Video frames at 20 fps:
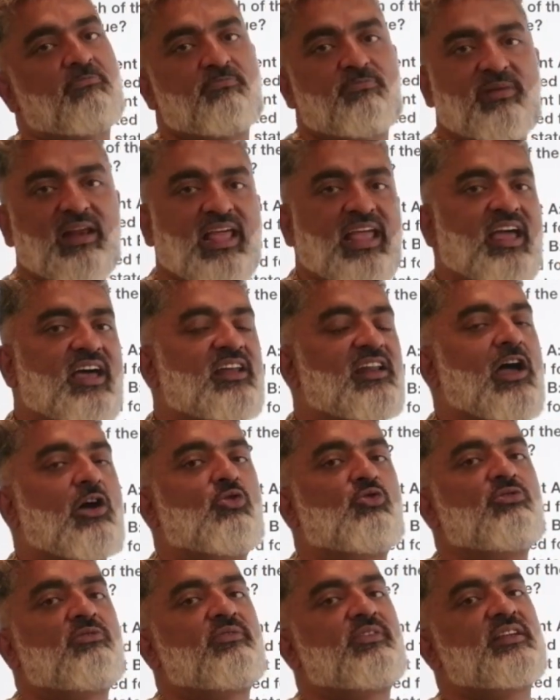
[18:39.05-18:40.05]
play
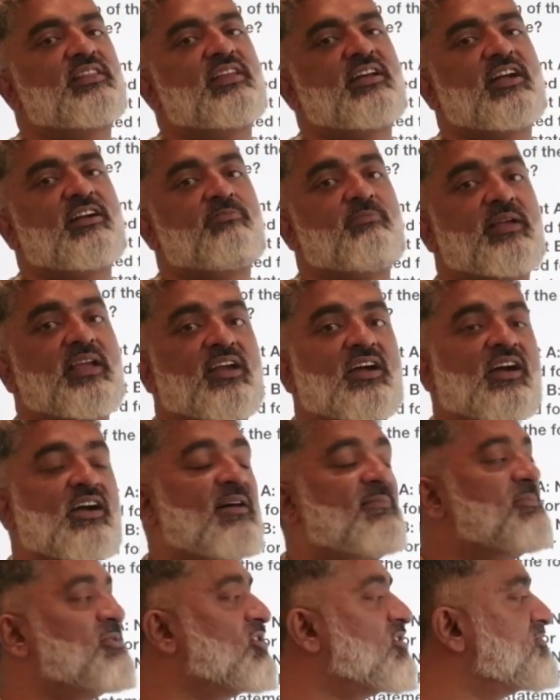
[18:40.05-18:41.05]
around with it, make a
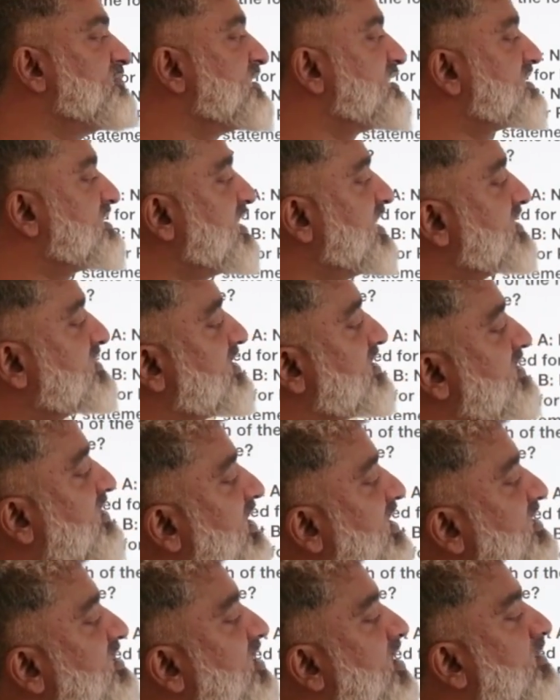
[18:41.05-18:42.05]
couple of mistakes, and
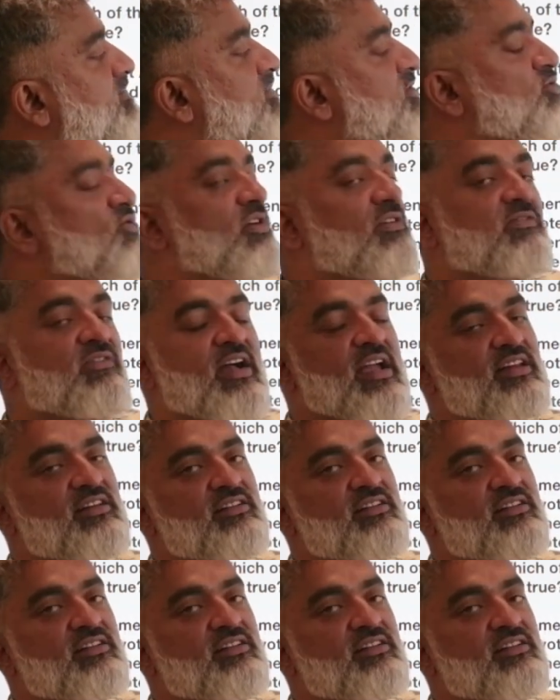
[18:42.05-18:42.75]
then come to a final